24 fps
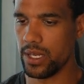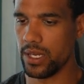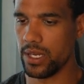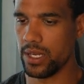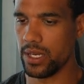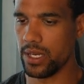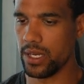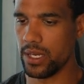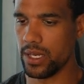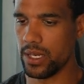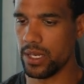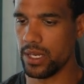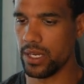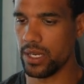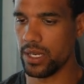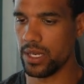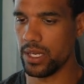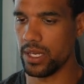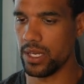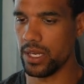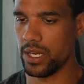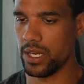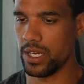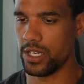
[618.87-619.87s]

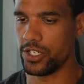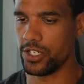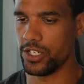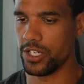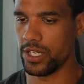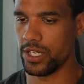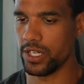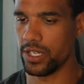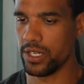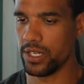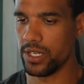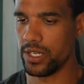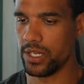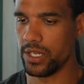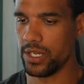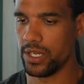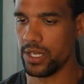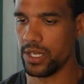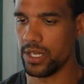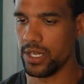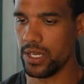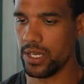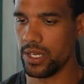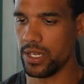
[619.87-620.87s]
engaging,
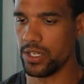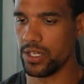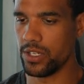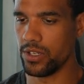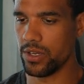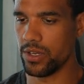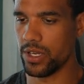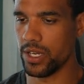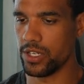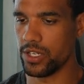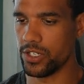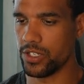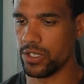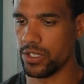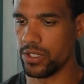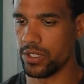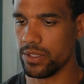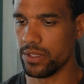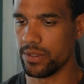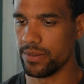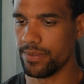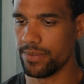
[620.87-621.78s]
educational.